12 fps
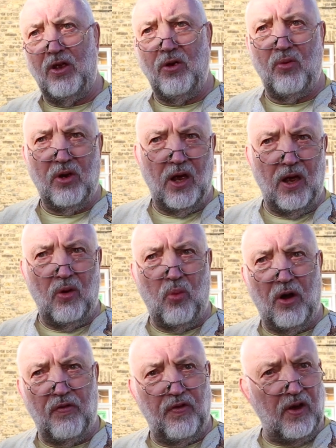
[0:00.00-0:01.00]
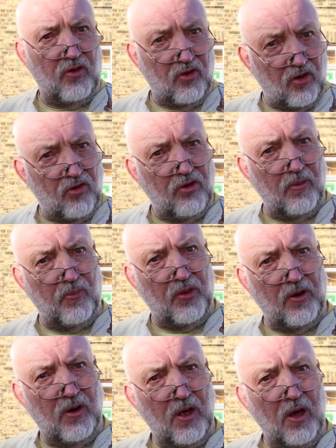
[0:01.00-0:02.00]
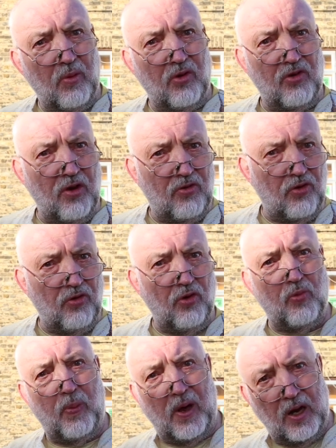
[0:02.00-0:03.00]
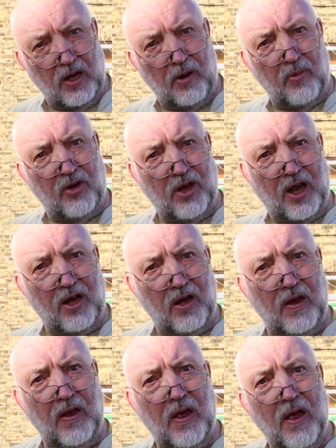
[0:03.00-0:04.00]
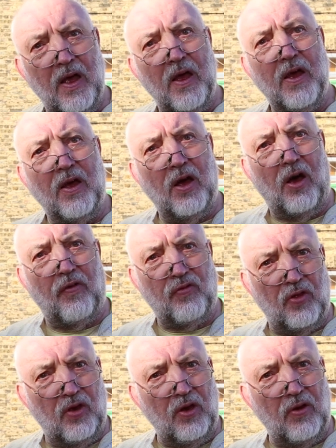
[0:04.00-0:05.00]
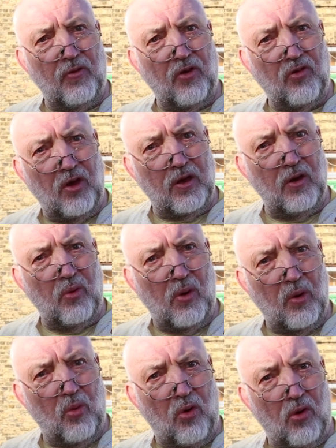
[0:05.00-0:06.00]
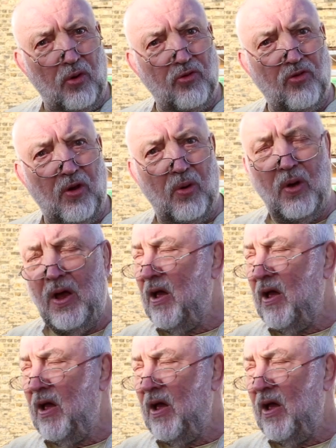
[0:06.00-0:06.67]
the UK welfare system that was introduced by Clement Attlee after the Second World War. So